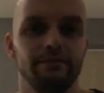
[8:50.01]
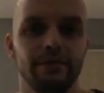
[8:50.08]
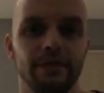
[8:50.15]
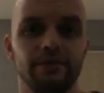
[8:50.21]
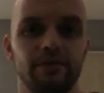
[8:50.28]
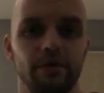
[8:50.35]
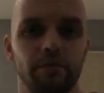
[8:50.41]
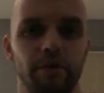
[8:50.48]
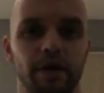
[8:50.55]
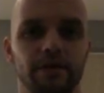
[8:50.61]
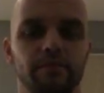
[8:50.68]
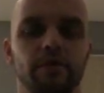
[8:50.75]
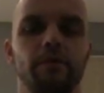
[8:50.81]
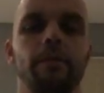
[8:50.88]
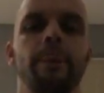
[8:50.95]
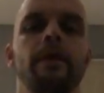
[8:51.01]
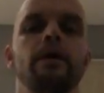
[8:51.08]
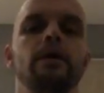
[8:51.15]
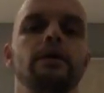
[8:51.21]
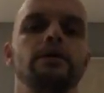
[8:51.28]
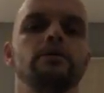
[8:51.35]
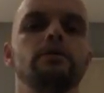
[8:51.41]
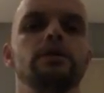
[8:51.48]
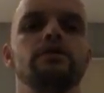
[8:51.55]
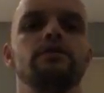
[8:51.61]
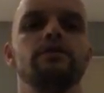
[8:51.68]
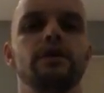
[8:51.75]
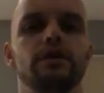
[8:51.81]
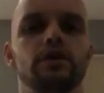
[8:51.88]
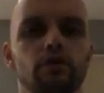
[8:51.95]
very possible. So that's
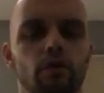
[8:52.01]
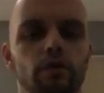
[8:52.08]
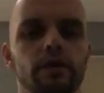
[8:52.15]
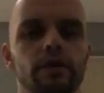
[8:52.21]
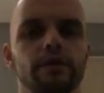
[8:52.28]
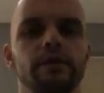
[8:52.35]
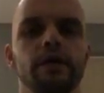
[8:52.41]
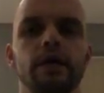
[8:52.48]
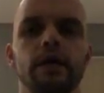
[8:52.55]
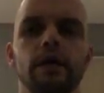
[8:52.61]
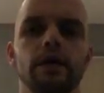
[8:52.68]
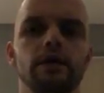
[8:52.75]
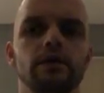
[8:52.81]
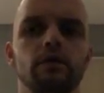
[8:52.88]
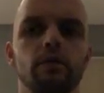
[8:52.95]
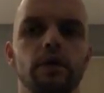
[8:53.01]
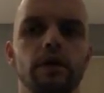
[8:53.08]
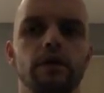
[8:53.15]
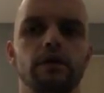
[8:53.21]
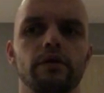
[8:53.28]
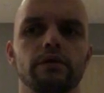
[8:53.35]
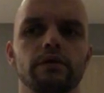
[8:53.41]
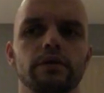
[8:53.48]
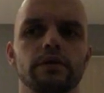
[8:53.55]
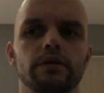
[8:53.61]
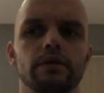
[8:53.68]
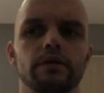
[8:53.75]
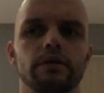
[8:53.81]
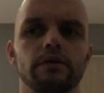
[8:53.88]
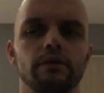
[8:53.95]
very shortly the
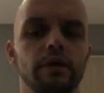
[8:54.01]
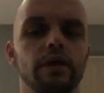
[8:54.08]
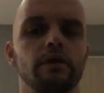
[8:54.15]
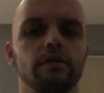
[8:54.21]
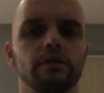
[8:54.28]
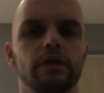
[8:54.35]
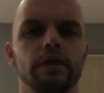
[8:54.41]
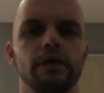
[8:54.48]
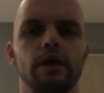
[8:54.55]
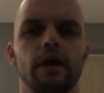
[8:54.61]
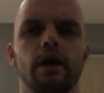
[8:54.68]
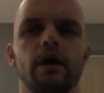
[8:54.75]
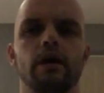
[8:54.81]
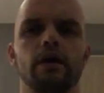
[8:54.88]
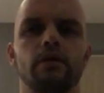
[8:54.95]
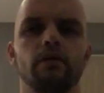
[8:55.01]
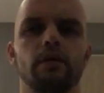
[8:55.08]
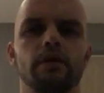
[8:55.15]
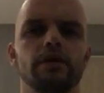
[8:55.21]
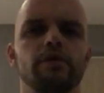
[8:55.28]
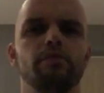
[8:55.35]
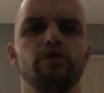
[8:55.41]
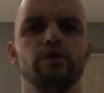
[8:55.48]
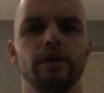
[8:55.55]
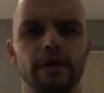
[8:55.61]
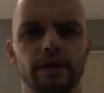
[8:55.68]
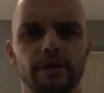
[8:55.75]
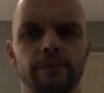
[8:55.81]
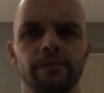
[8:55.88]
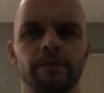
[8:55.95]
video that I wanted to put
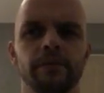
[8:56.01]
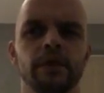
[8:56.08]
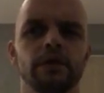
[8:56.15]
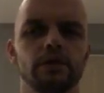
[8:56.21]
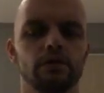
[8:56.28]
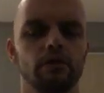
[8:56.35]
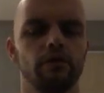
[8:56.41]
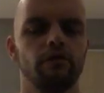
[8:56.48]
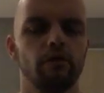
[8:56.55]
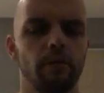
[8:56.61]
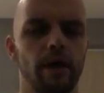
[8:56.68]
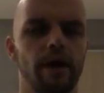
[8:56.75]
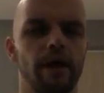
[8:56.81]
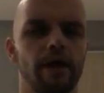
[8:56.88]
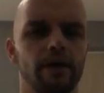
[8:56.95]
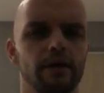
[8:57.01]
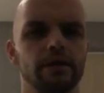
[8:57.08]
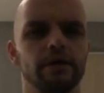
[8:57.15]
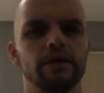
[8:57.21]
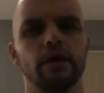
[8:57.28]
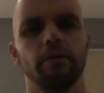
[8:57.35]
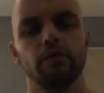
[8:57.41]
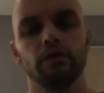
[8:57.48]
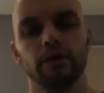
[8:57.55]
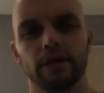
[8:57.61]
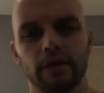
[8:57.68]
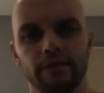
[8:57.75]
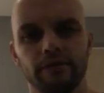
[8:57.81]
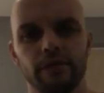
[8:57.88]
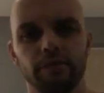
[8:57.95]
in. Sorry for my English, I'm not a
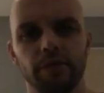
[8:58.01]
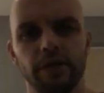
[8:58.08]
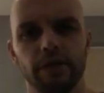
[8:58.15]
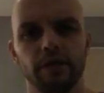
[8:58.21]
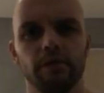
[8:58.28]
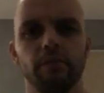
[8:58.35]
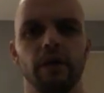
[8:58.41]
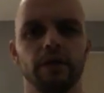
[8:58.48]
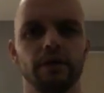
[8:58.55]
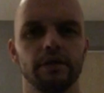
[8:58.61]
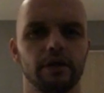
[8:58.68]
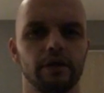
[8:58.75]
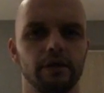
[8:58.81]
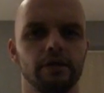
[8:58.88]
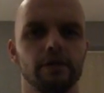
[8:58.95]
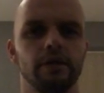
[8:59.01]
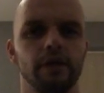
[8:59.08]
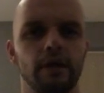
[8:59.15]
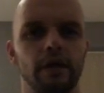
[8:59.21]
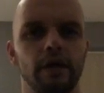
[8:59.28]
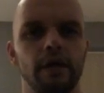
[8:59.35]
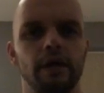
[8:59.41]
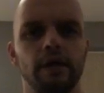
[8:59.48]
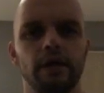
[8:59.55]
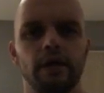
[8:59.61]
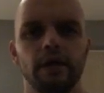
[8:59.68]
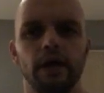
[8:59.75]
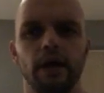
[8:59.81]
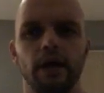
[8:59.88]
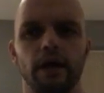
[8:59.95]
native speaker, but
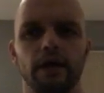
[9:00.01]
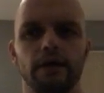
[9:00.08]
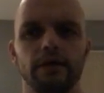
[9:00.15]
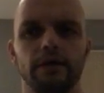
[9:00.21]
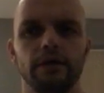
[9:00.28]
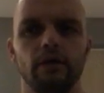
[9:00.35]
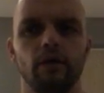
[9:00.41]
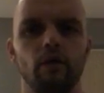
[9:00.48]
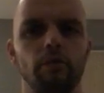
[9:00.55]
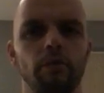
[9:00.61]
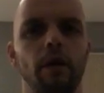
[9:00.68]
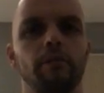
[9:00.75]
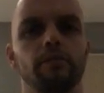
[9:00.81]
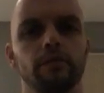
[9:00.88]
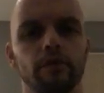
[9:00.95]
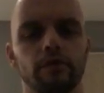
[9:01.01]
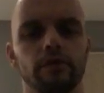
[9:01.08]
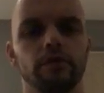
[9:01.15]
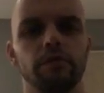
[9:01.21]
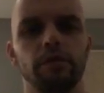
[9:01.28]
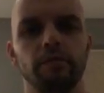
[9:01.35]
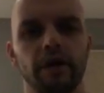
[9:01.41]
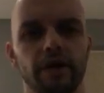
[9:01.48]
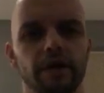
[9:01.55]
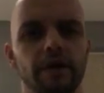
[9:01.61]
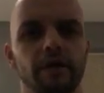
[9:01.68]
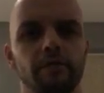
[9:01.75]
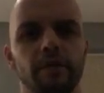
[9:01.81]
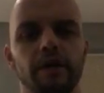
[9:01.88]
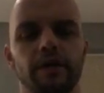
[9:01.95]
I hope I'm going to be better
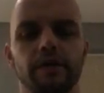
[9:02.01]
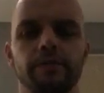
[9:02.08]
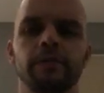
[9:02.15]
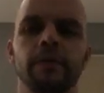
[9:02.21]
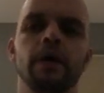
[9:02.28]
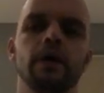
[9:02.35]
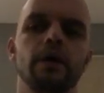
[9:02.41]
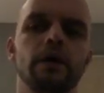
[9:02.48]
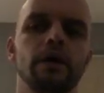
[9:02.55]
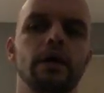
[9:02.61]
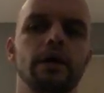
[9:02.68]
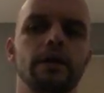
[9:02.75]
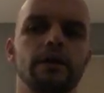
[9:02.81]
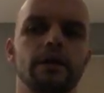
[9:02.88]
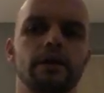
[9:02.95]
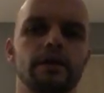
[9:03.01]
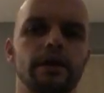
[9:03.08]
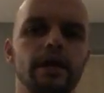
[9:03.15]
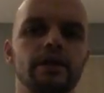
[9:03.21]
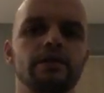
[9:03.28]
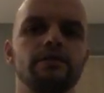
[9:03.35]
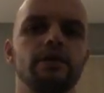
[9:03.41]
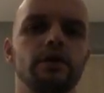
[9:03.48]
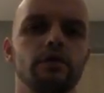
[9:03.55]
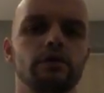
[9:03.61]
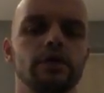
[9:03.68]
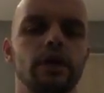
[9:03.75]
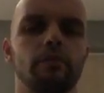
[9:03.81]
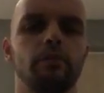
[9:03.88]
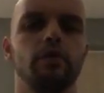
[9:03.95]
and better. And in next
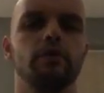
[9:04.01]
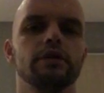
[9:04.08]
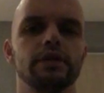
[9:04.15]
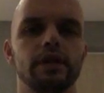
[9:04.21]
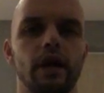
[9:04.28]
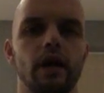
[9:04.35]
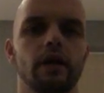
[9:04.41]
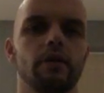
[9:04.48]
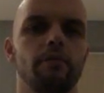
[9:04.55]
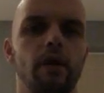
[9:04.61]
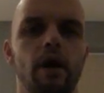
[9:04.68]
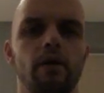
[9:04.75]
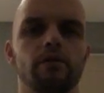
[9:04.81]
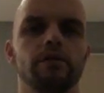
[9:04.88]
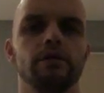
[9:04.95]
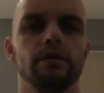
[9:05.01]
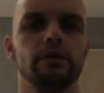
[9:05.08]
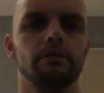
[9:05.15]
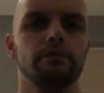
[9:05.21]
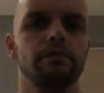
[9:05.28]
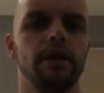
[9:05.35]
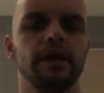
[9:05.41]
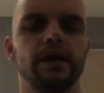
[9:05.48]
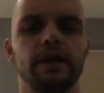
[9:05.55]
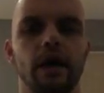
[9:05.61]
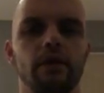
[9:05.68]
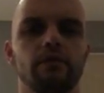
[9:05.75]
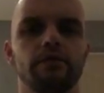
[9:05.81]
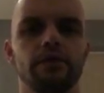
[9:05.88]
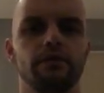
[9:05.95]
videos I'm to talk about many
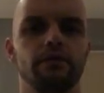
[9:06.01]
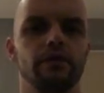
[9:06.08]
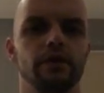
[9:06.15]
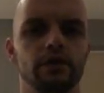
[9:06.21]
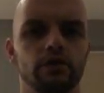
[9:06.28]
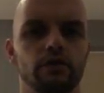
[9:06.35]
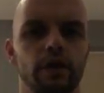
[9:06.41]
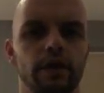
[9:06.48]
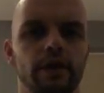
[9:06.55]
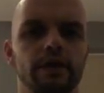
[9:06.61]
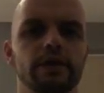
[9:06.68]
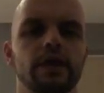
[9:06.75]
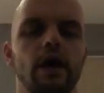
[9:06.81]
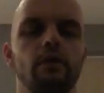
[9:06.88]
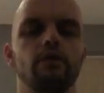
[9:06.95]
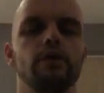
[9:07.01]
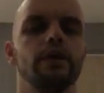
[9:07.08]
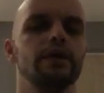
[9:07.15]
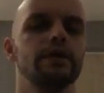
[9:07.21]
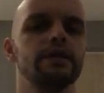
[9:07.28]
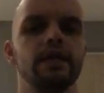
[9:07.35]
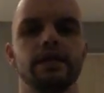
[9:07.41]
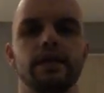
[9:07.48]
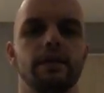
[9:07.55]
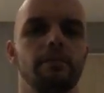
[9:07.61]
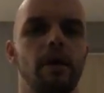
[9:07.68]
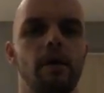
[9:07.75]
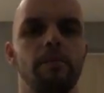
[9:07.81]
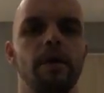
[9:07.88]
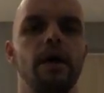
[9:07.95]
kind of different trainings, how you can set
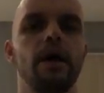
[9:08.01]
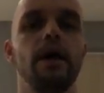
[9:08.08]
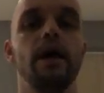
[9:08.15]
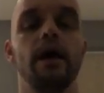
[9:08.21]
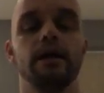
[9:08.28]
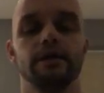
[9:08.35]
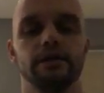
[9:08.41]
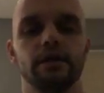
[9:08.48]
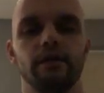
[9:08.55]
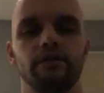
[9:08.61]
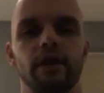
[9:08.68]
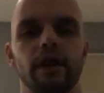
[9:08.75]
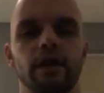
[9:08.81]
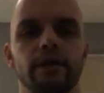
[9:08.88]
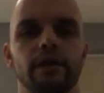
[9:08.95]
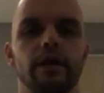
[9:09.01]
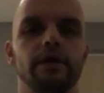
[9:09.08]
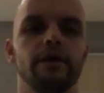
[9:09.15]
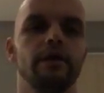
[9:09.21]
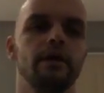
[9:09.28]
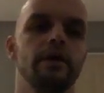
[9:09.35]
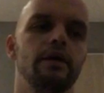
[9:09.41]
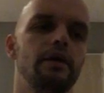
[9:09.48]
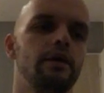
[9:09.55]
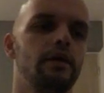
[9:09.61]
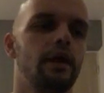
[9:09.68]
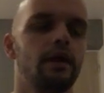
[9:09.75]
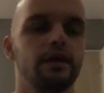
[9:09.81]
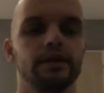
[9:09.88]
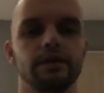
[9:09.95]
them up and stuff like that.
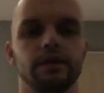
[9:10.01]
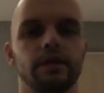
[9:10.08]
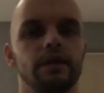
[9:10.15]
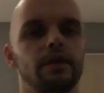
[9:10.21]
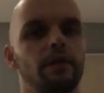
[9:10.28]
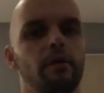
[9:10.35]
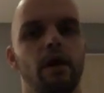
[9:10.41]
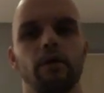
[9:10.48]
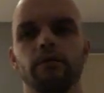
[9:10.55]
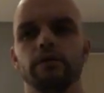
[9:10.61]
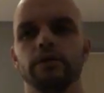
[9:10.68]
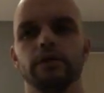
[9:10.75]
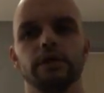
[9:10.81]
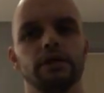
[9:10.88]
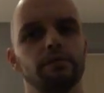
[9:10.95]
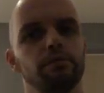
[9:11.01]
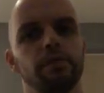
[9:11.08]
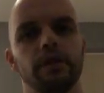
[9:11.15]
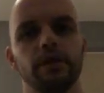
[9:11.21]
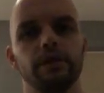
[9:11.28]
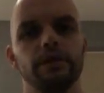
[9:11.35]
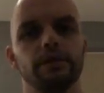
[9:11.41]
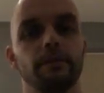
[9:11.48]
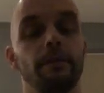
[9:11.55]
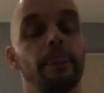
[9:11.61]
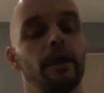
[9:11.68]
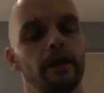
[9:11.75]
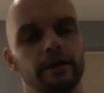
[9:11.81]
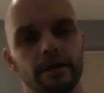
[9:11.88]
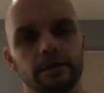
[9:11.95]
Like I said, about splits,
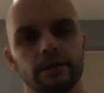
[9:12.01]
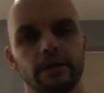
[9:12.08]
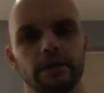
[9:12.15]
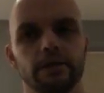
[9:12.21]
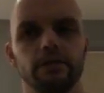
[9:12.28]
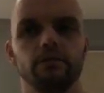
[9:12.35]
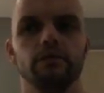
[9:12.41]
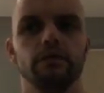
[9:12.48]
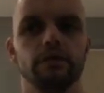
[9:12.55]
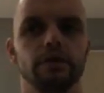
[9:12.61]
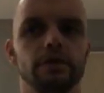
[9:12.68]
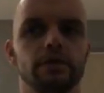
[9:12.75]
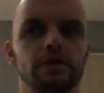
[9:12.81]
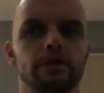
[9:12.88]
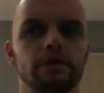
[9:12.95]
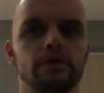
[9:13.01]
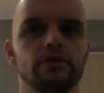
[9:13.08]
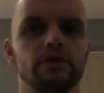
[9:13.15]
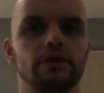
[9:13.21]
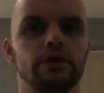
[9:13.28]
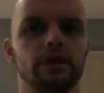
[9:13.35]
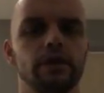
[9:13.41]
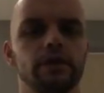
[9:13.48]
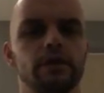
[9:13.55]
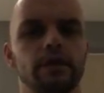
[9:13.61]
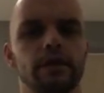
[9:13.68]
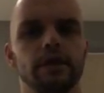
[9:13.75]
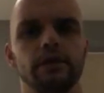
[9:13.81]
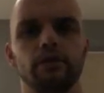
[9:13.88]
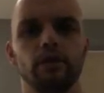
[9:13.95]
and that's the interesting
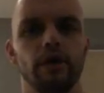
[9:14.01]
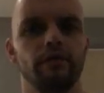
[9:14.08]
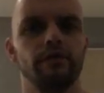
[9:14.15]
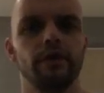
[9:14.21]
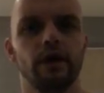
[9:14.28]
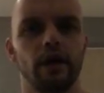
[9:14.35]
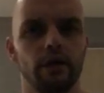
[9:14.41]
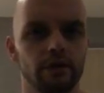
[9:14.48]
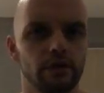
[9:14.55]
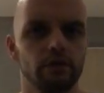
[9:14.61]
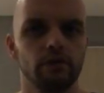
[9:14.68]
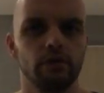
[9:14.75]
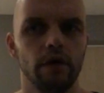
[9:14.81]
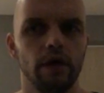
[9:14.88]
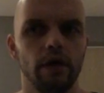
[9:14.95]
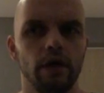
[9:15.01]
thing. You have also